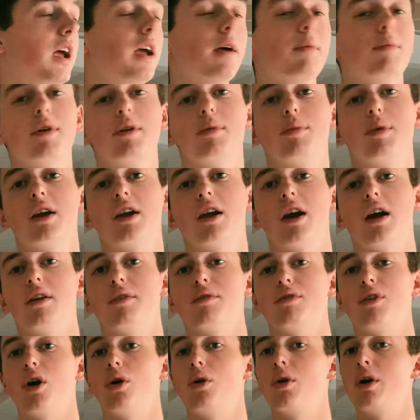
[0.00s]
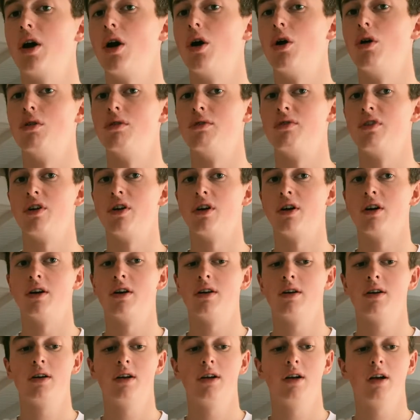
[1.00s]
today I'm going to be kind of going
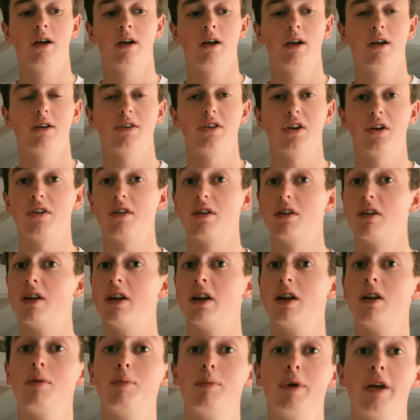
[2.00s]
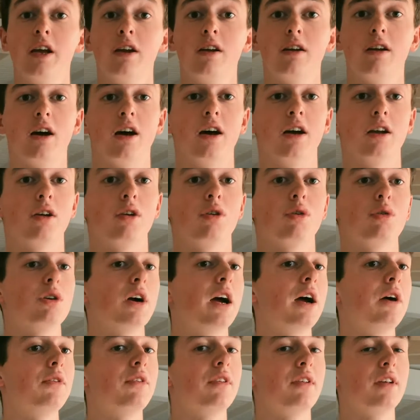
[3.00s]
over just a little bit on
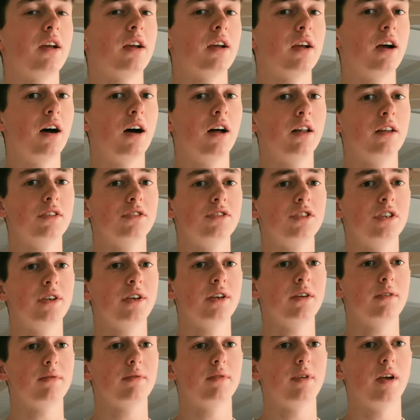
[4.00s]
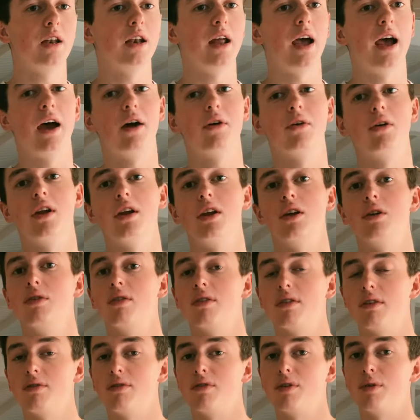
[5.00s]
crowd psychology and how to
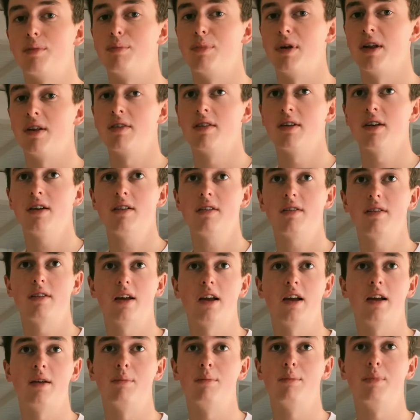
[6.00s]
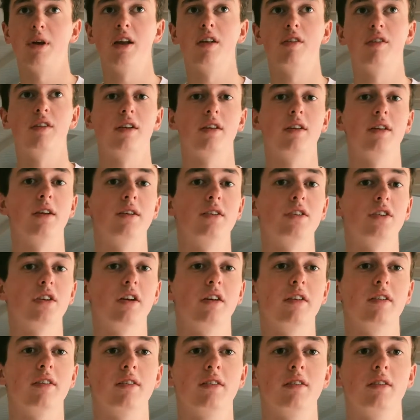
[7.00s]
use it for business, and basically
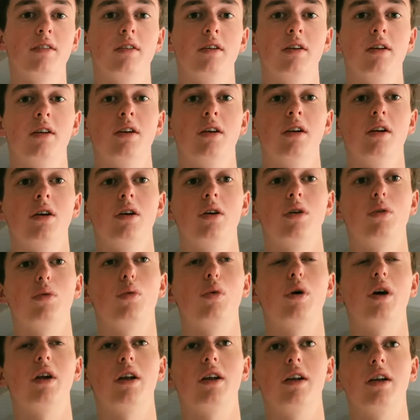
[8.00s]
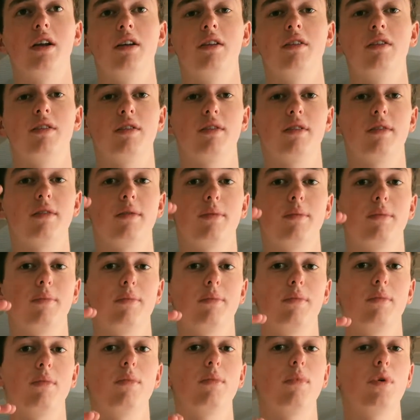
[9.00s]
just what it is,
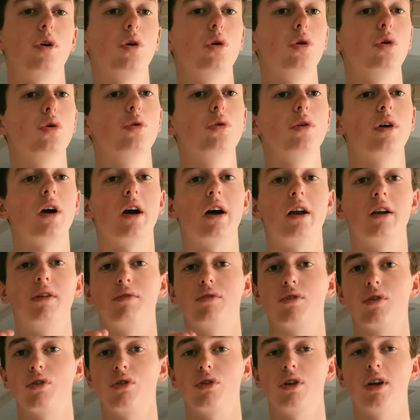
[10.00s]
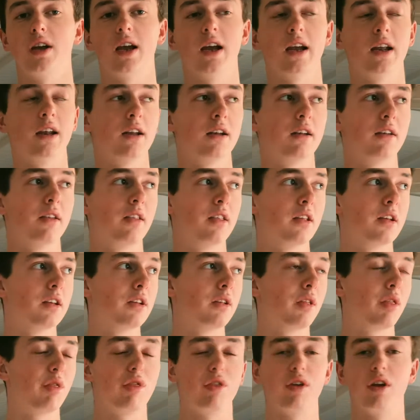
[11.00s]
who kind of created
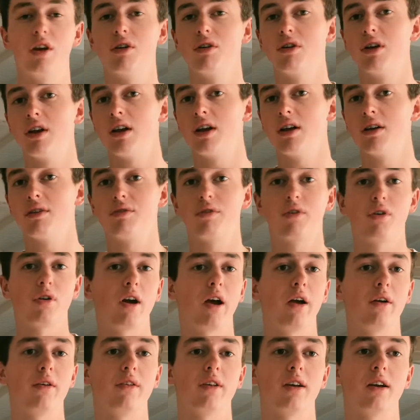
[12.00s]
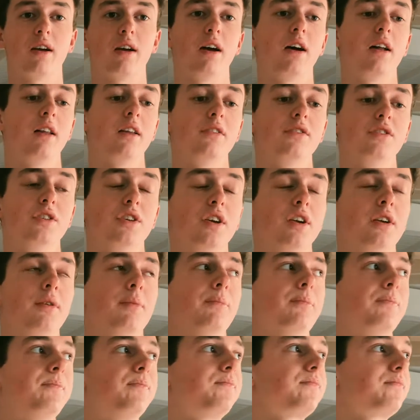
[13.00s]
the theory of crowd
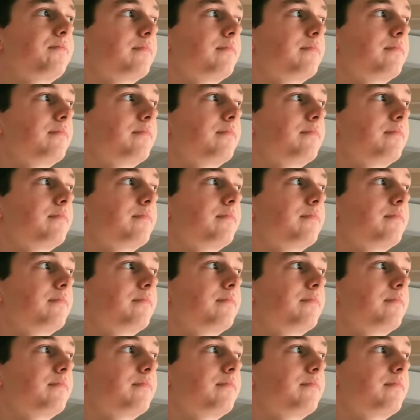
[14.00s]
psychology.